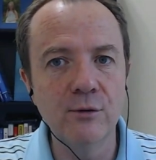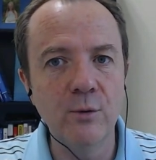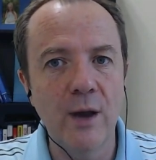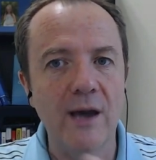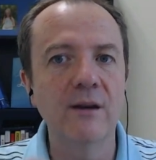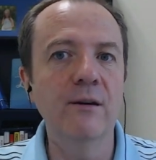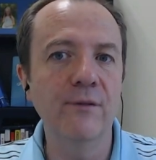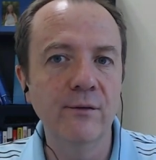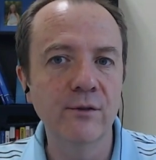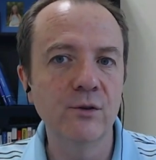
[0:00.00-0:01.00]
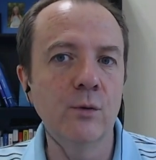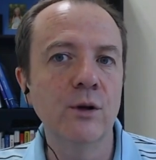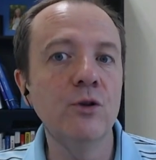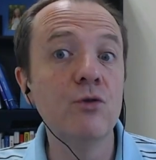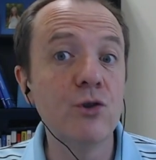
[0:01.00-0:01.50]
you had enough
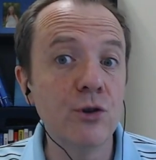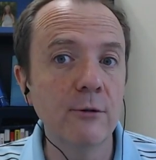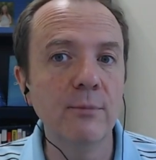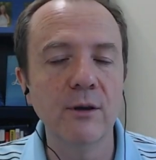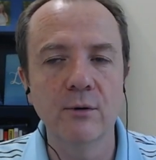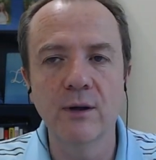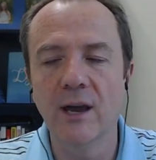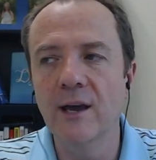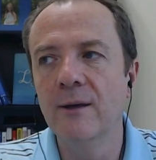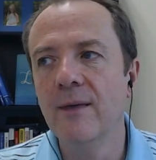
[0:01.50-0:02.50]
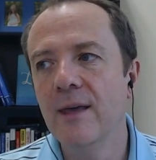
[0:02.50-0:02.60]
inventory, you should be okay.